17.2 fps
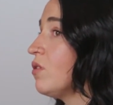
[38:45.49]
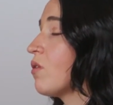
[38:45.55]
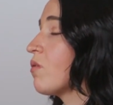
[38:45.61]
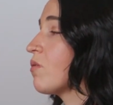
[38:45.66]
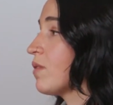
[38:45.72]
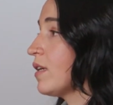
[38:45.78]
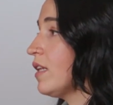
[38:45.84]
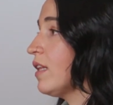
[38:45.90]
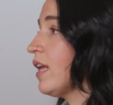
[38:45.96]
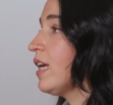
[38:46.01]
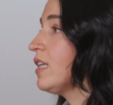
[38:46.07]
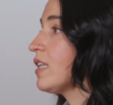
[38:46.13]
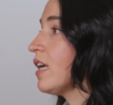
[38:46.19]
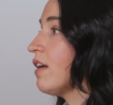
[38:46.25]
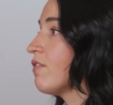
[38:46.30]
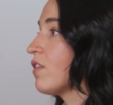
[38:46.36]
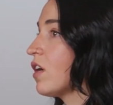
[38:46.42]
don't
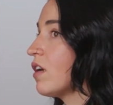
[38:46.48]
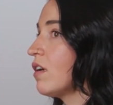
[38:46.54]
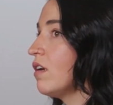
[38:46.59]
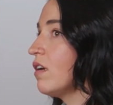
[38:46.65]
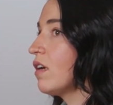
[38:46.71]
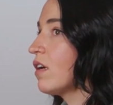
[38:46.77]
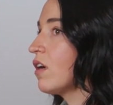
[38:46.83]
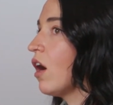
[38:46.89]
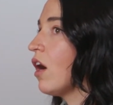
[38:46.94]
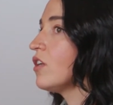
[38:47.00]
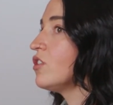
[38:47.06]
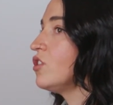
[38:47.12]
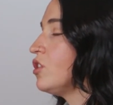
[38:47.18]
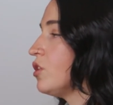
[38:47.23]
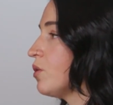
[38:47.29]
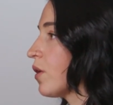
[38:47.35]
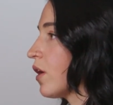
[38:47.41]
realize have
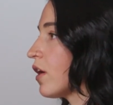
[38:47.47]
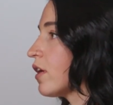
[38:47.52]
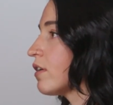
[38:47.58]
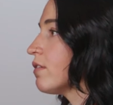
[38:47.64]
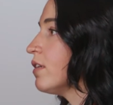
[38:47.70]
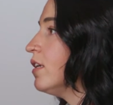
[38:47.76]
caused you hurt.